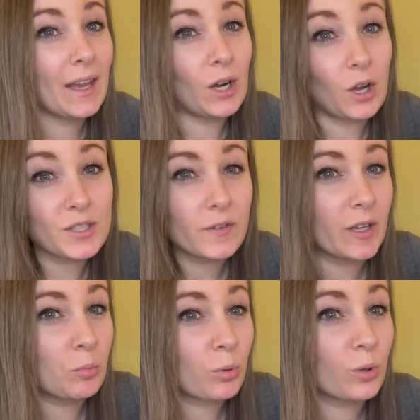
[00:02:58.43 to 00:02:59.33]
and also
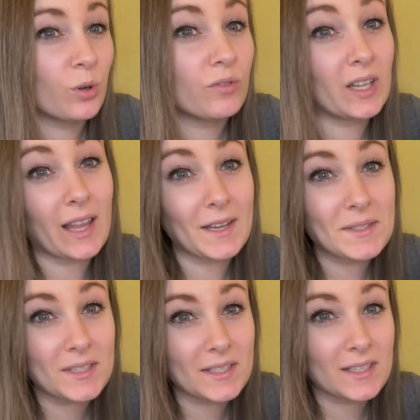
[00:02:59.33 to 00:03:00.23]
improve
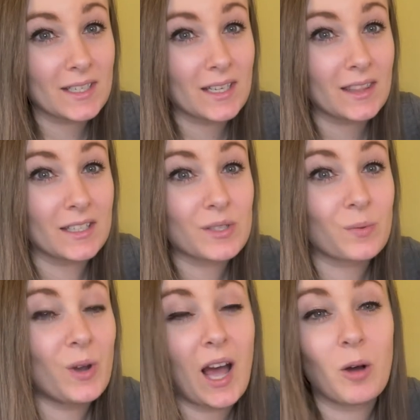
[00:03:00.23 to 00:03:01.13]
elasticity. This
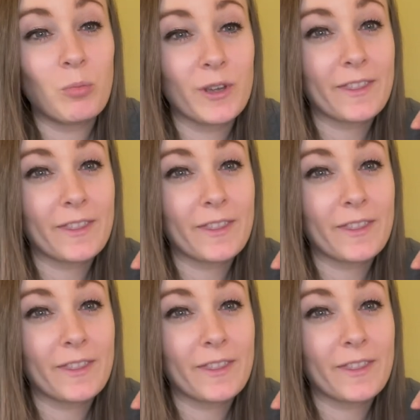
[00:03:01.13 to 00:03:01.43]
will help with